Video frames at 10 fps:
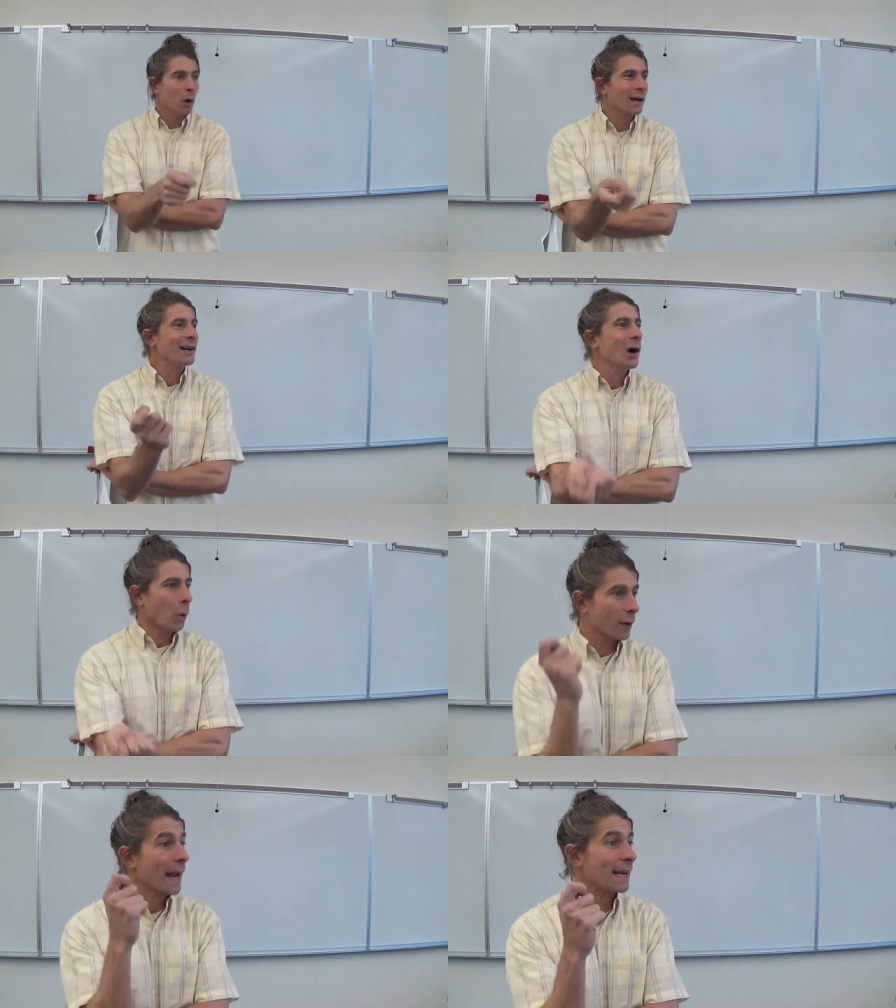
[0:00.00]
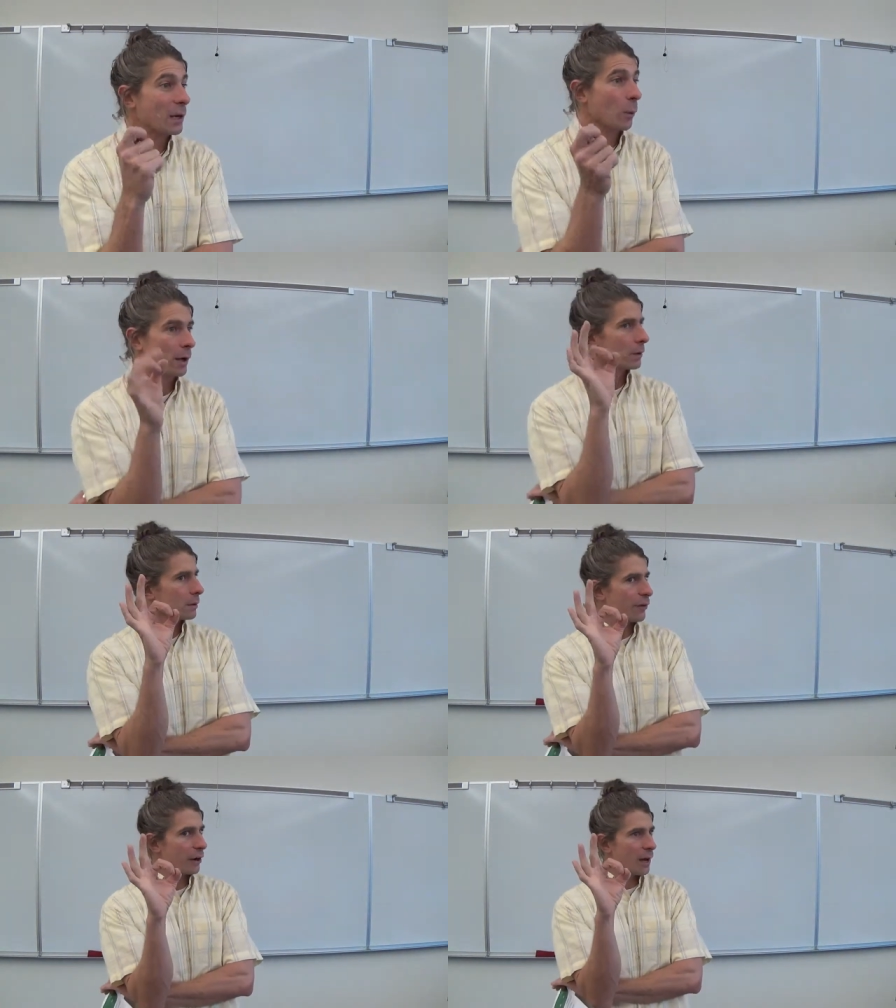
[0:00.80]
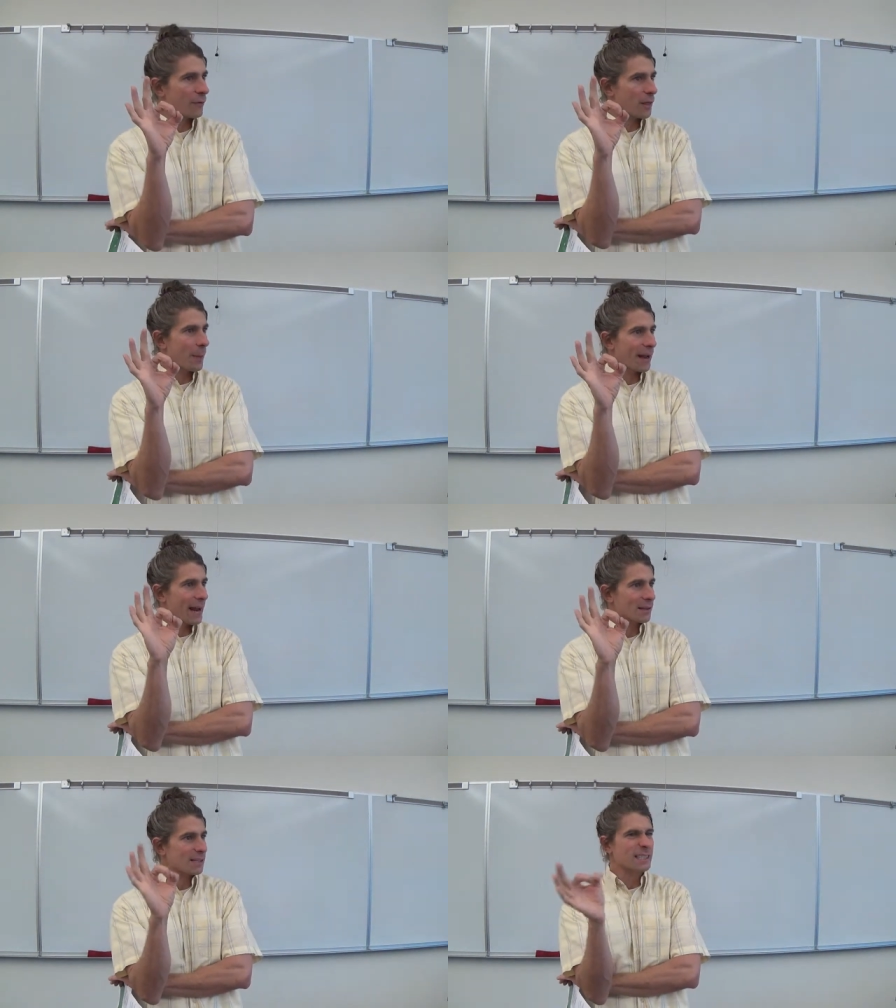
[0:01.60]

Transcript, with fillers: one or gaining one. Fair enough on the payouts?